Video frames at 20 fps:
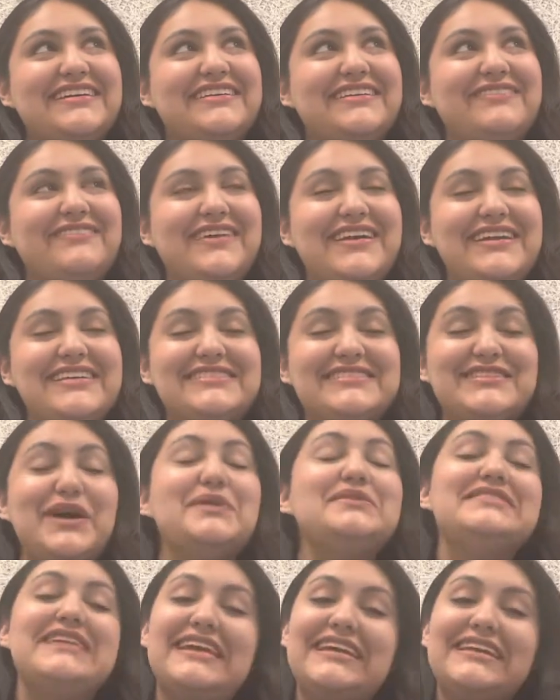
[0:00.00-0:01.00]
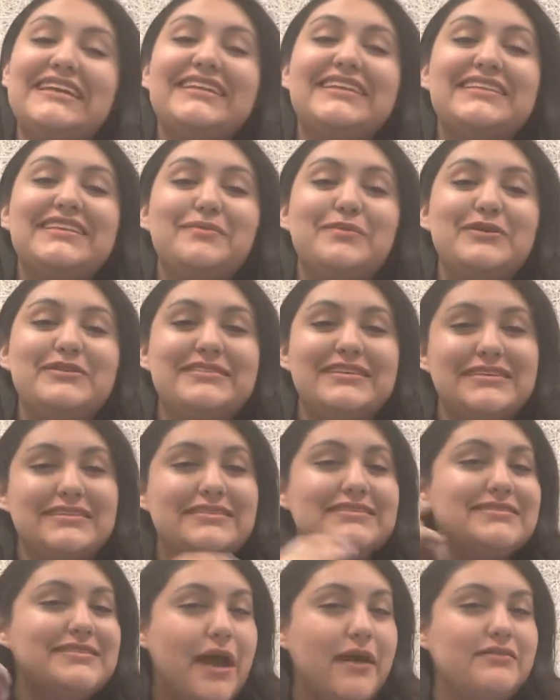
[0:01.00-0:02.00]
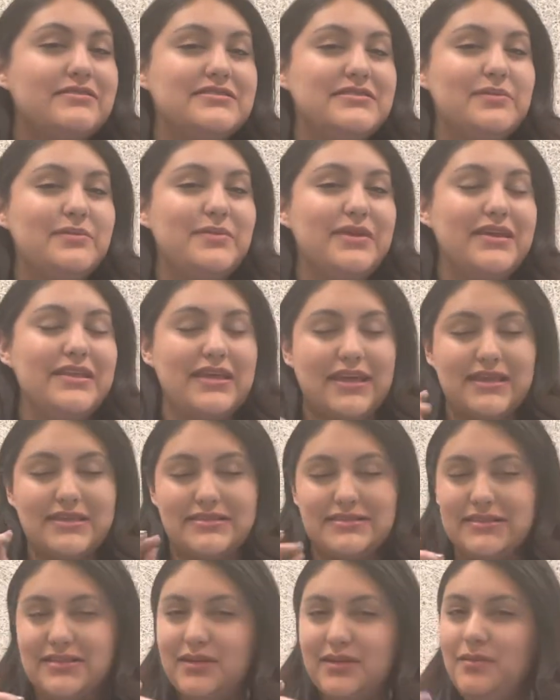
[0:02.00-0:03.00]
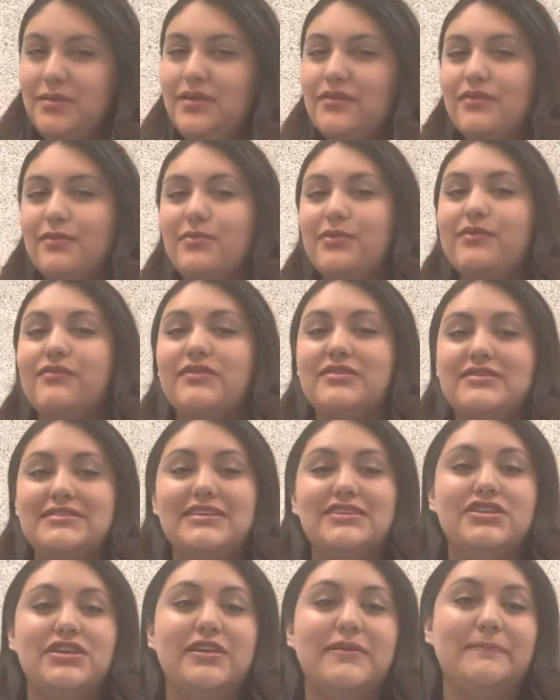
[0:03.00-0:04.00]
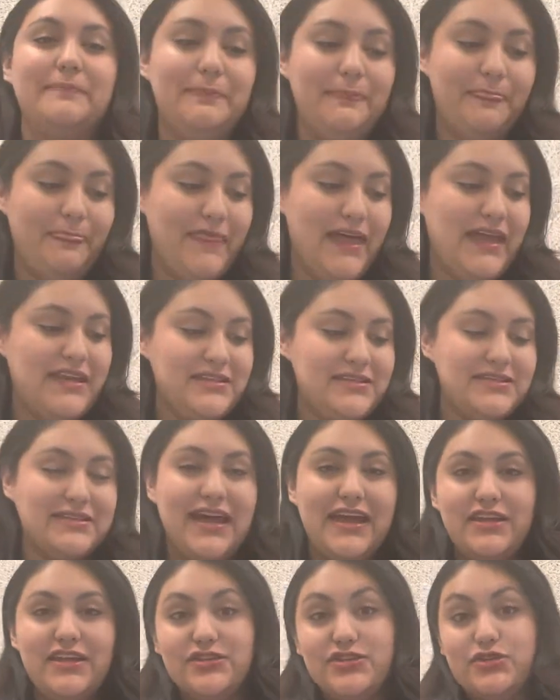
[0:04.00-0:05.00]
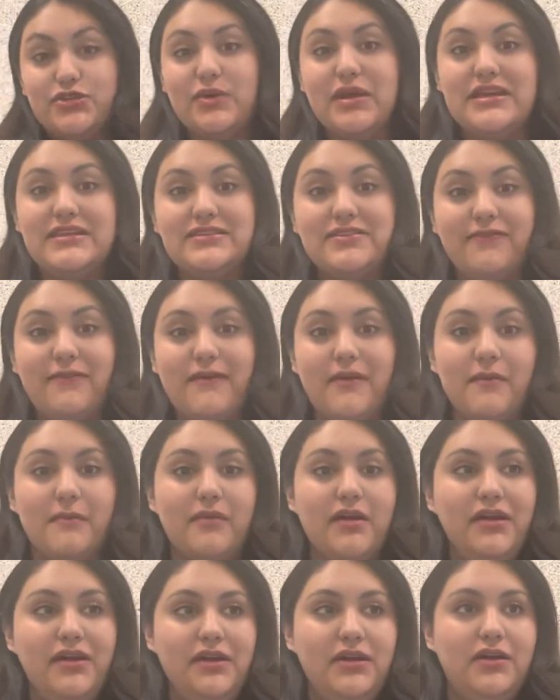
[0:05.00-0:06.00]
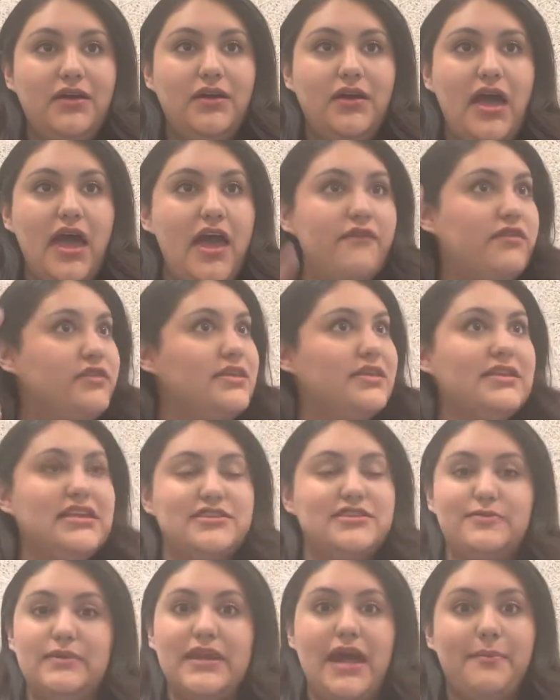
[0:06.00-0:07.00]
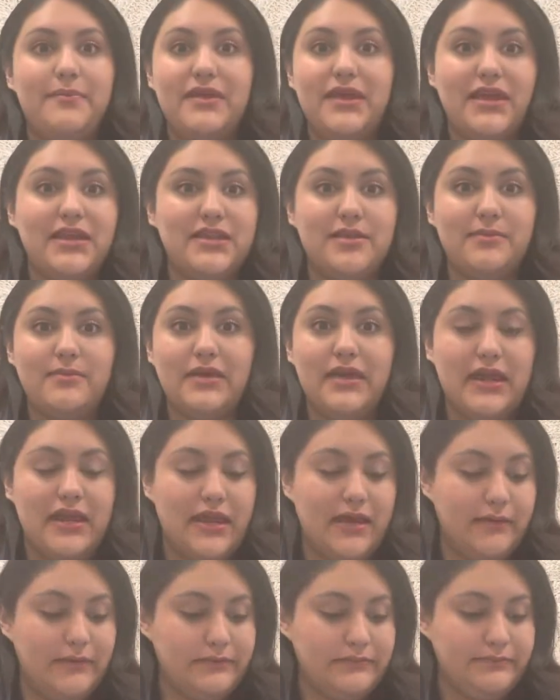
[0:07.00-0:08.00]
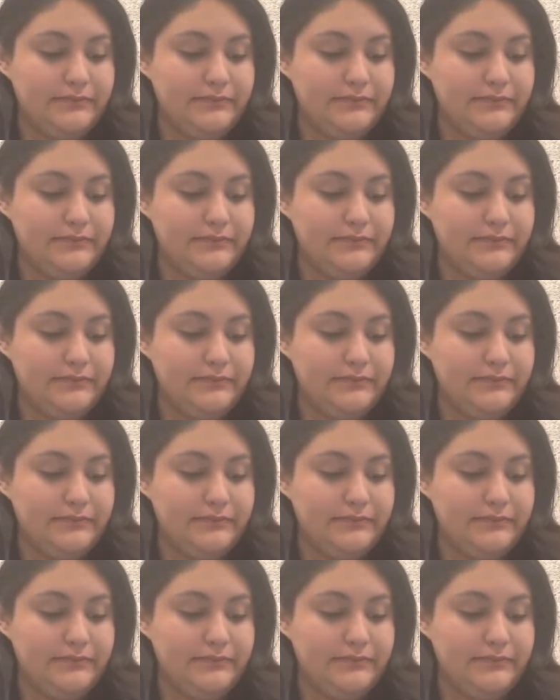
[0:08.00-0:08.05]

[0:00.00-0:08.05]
what is notated in the music sounds to me like it's a little bit of improvisation, and it kind of strays from everything that's been happening at the beginning,